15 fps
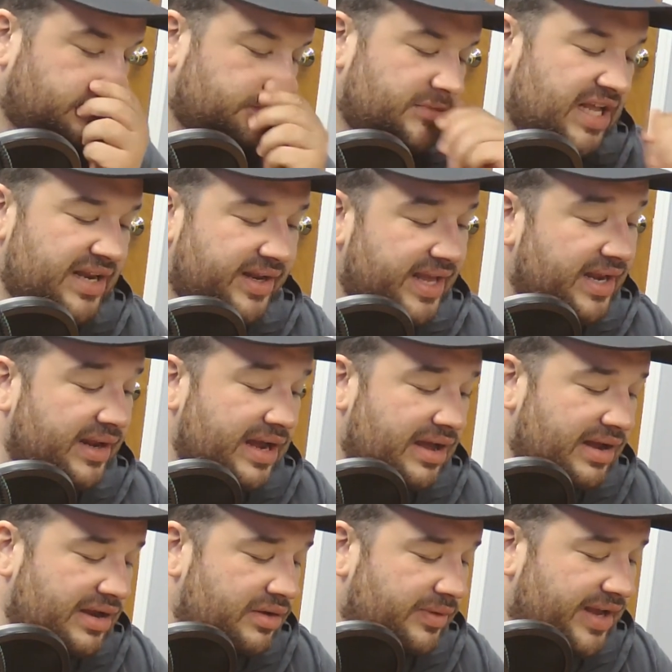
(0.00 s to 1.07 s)
And again,
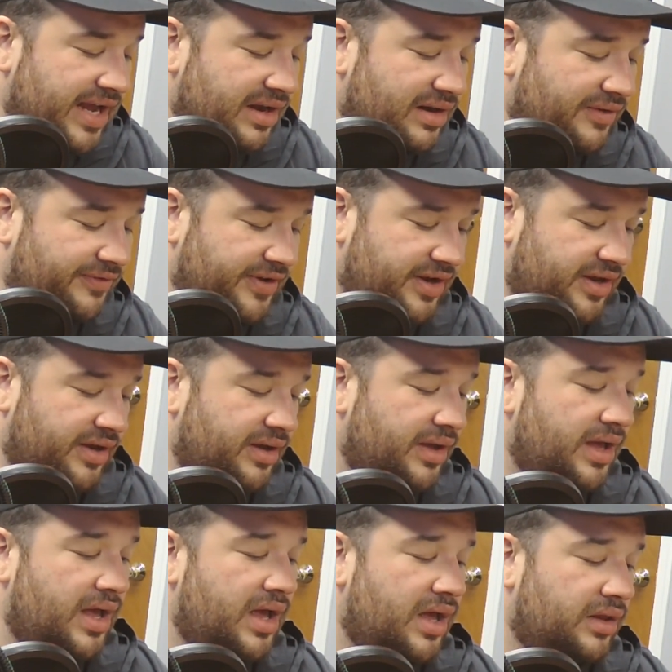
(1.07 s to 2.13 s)
I know we got off on a
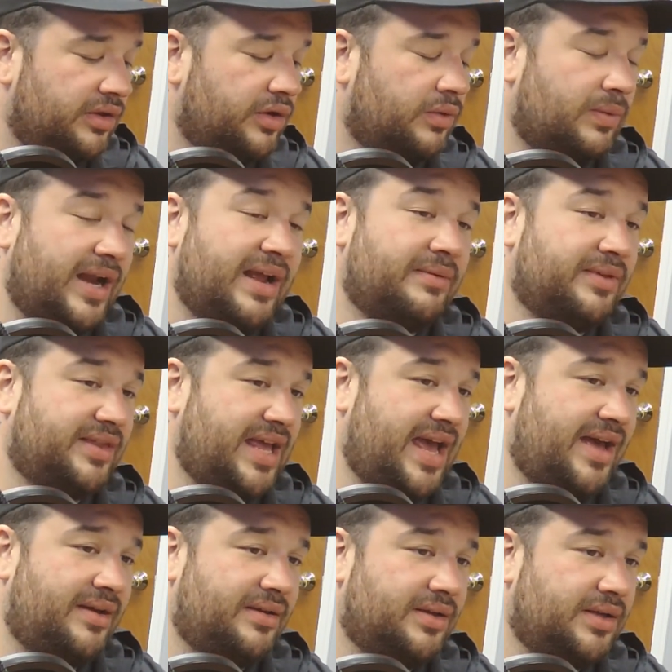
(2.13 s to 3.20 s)
little rant with
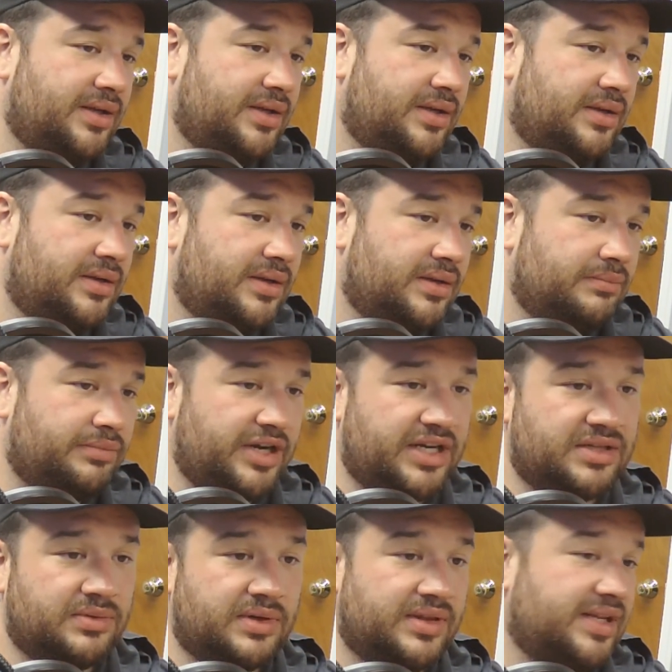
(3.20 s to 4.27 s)
that, but
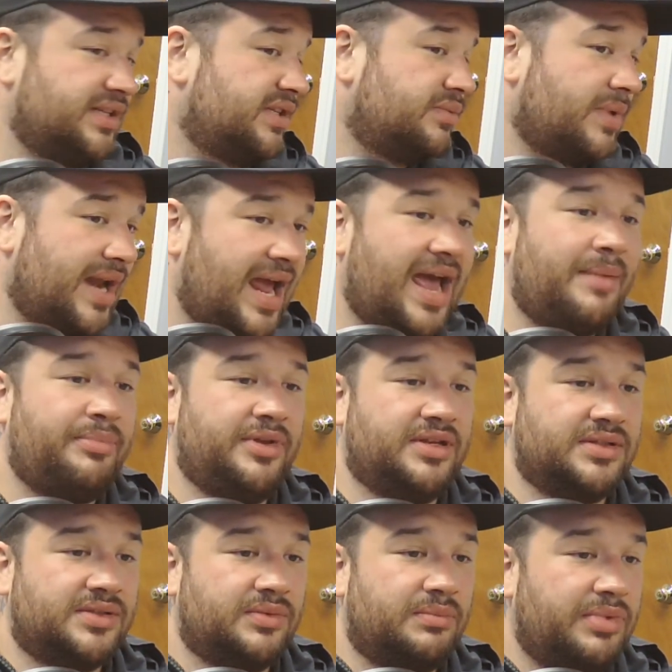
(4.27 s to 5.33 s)
it's real. This is what
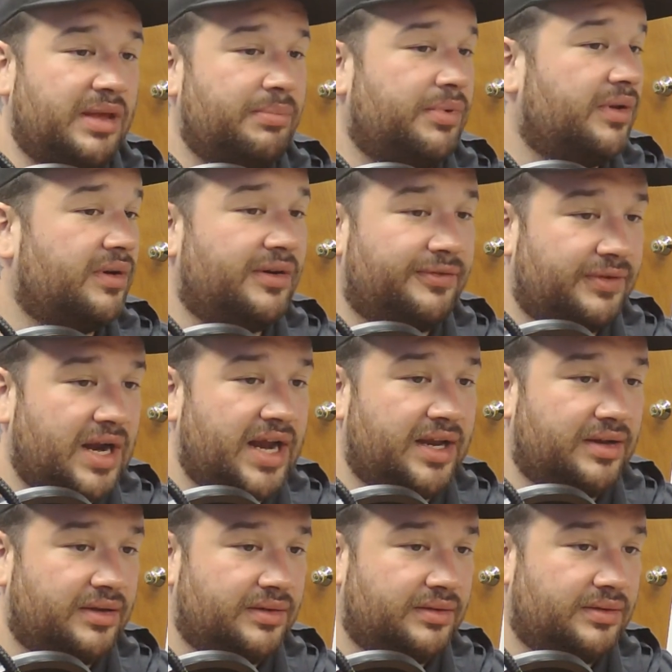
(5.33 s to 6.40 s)
happens when people are afraid.
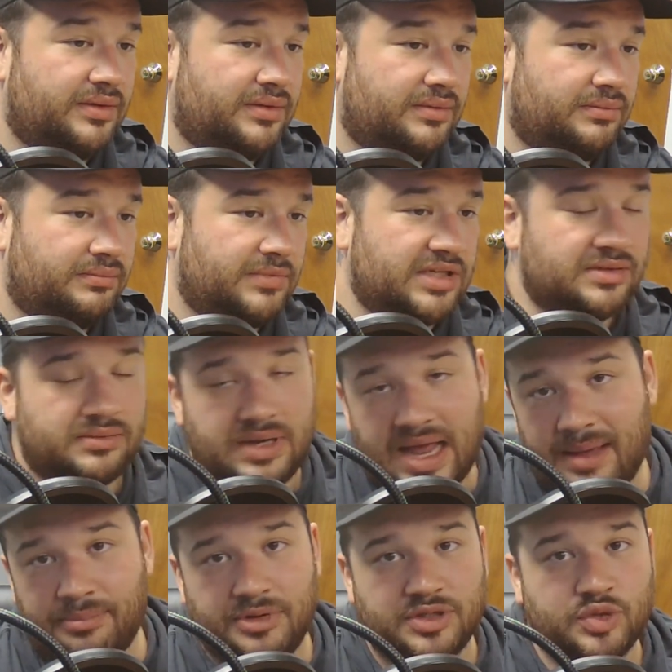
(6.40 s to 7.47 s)
This is what
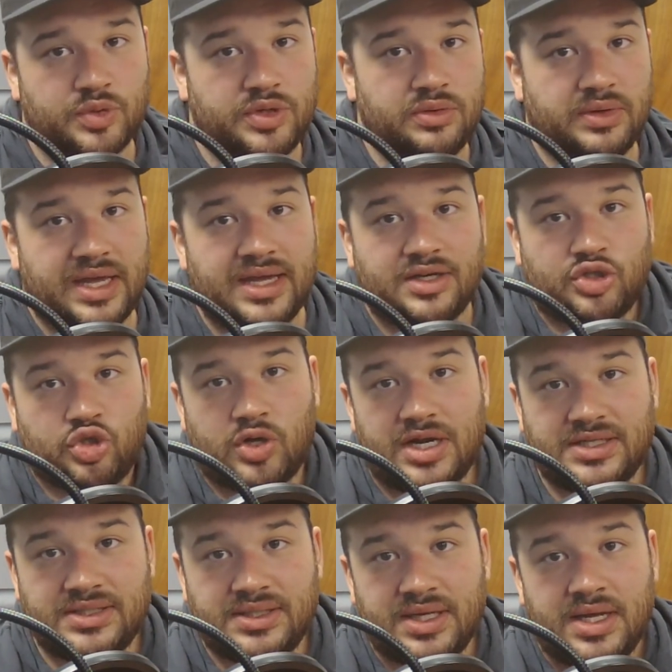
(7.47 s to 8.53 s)
happens when you can't
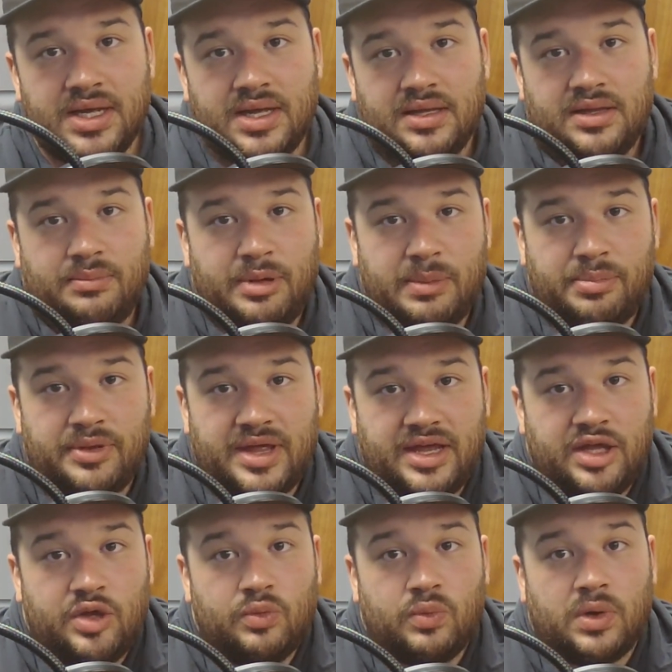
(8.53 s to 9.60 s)
trust the people that
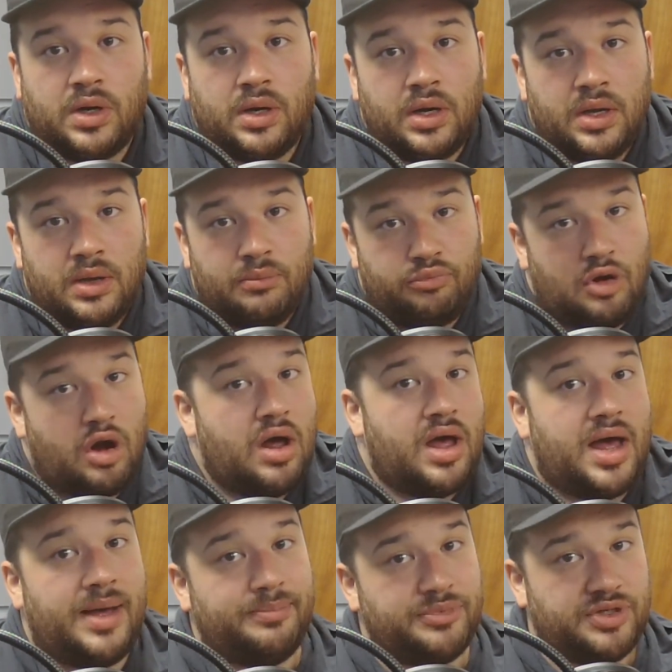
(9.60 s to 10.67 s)
you were brought
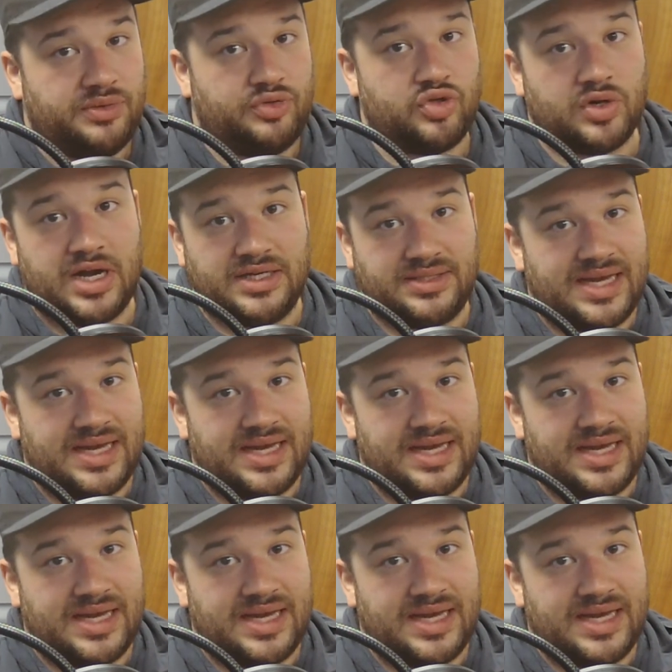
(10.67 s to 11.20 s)
up to trust.